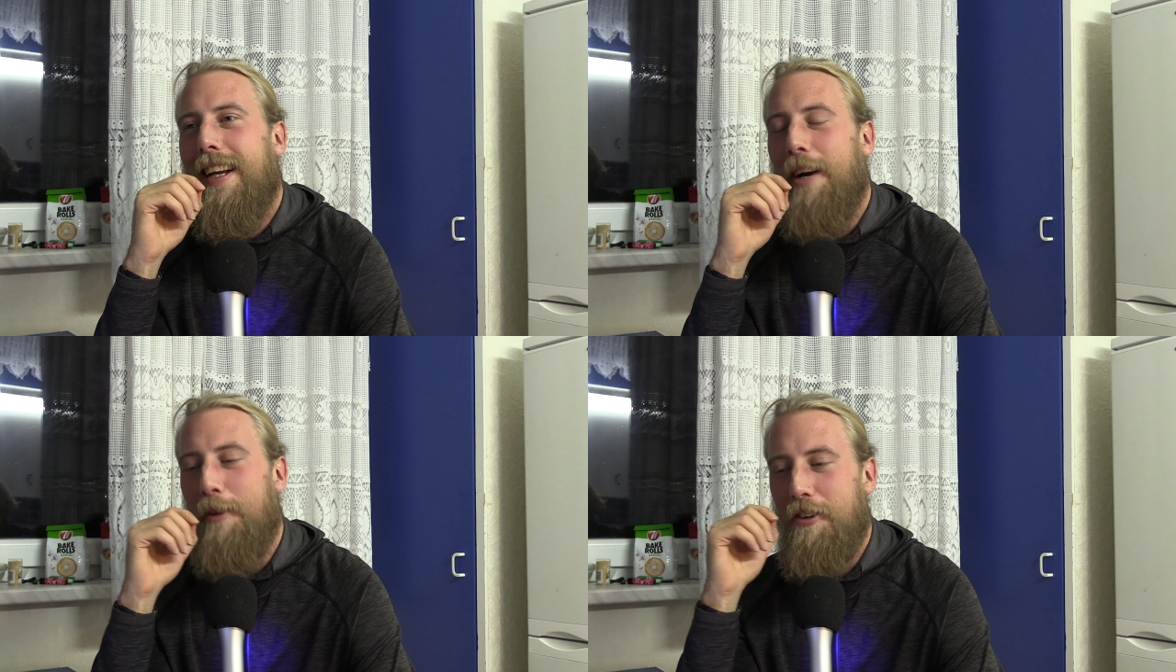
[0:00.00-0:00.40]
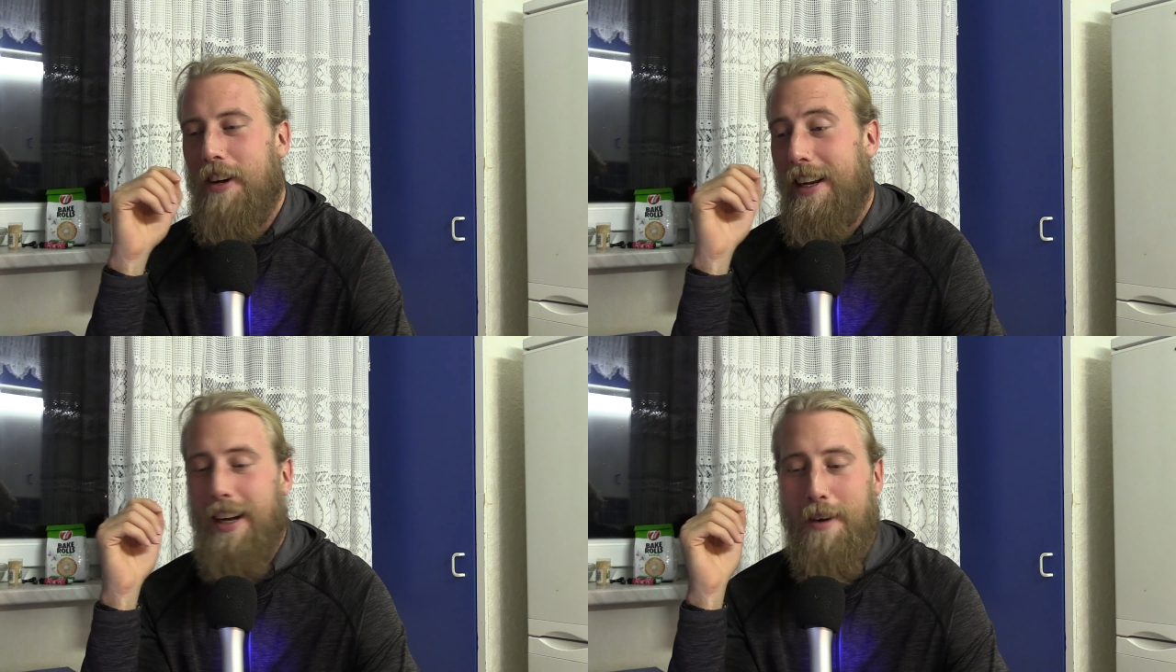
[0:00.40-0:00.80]
wish
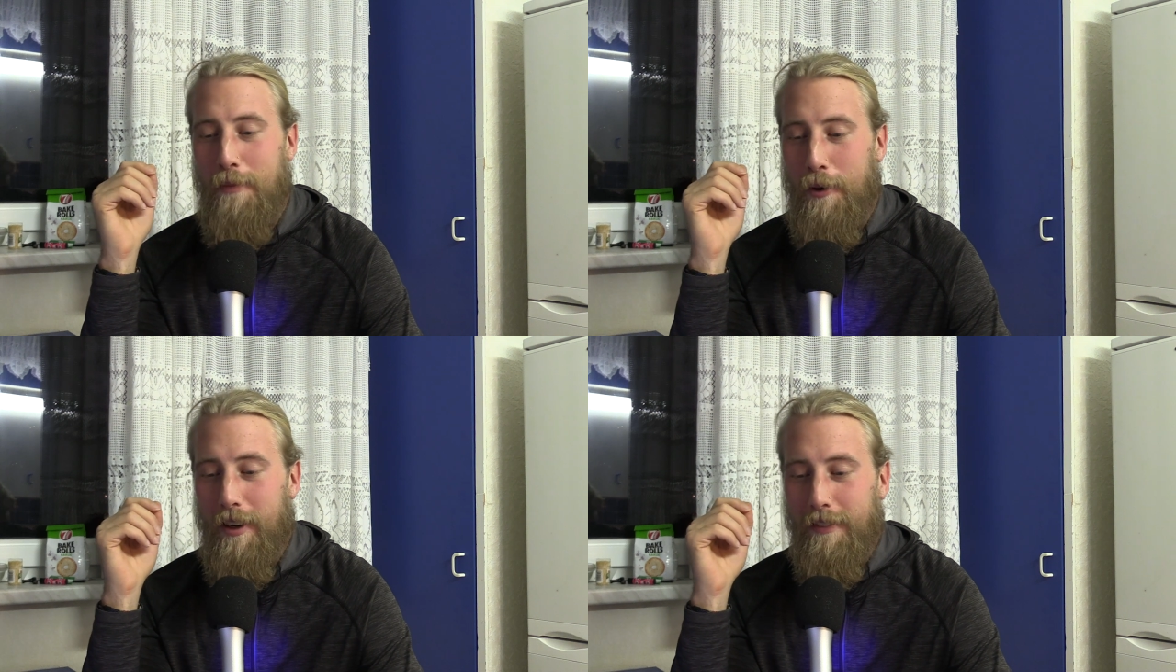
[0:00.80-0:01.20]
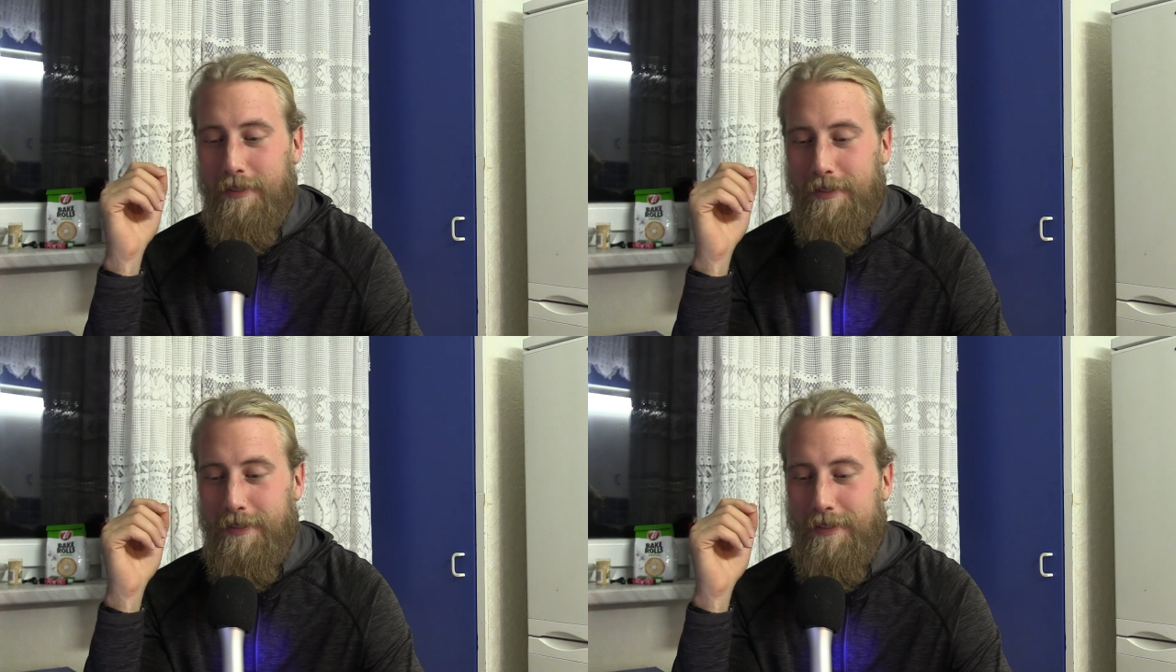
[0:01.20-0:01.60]
I got more,
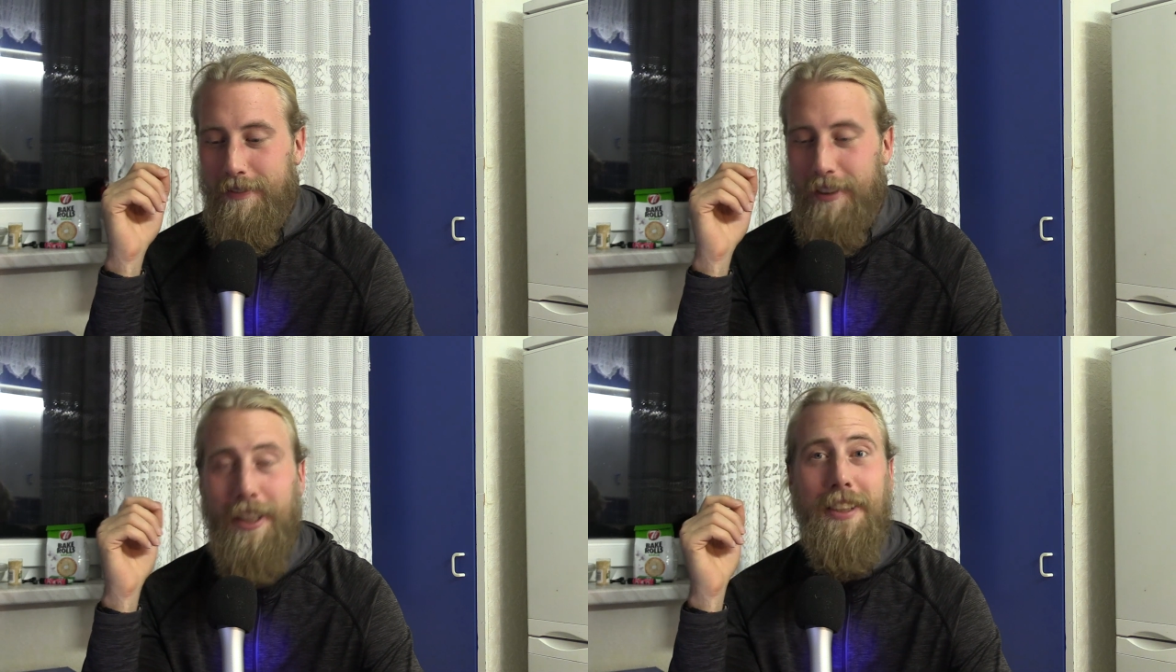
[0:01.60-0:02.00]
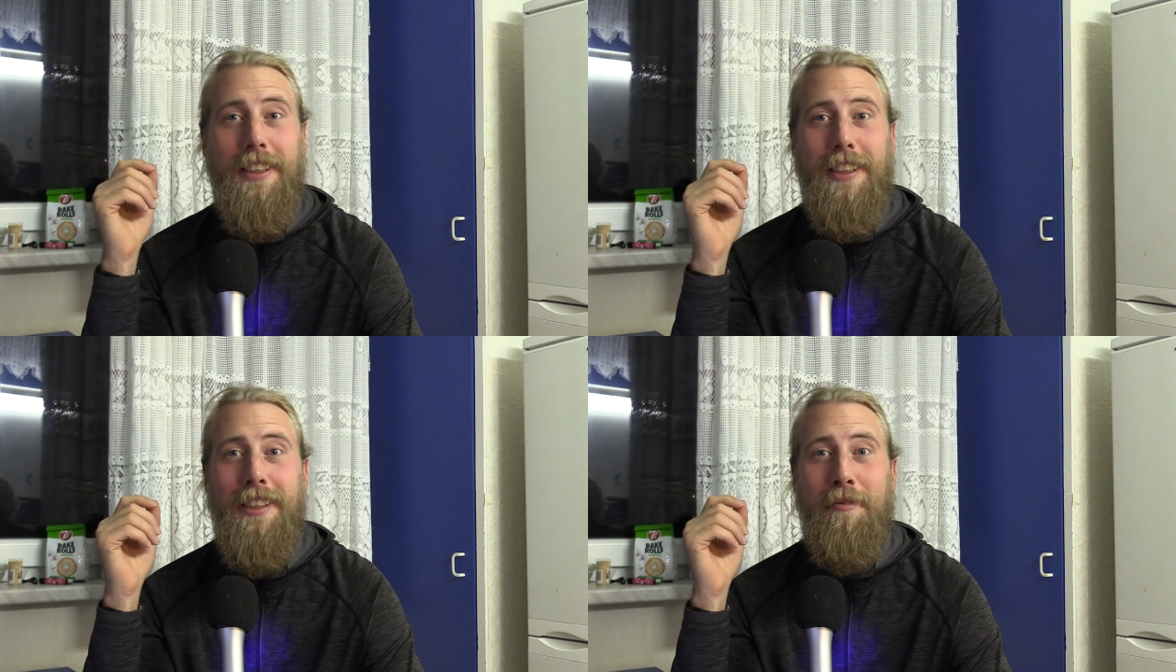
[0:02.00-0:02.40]

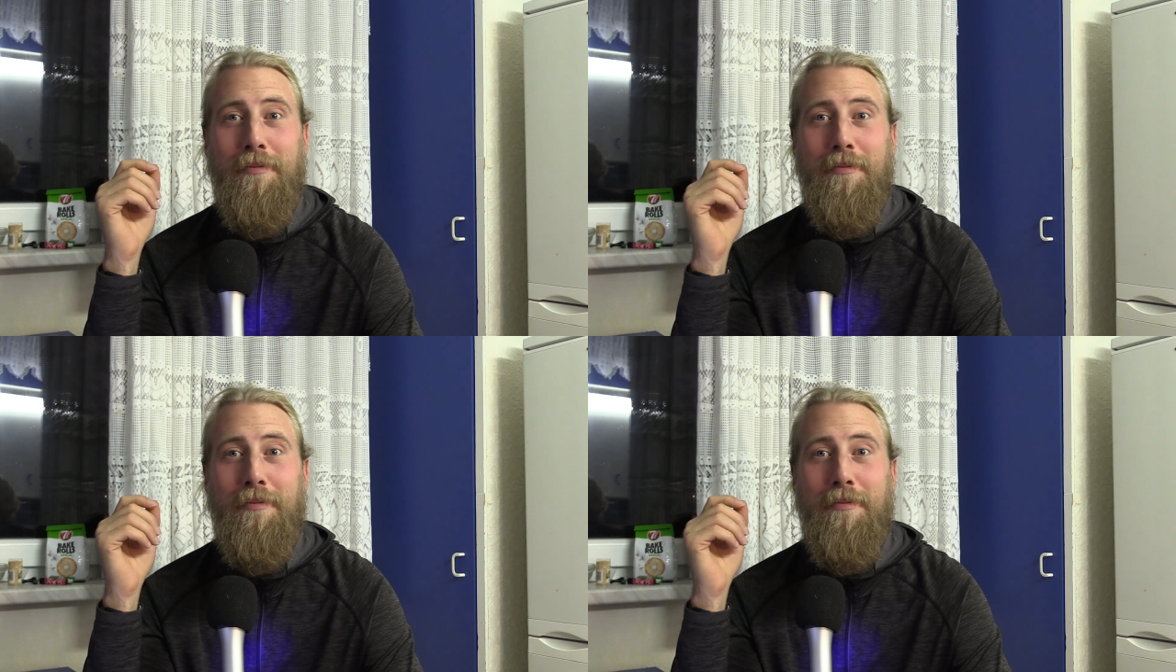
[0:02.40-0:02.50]
honestly.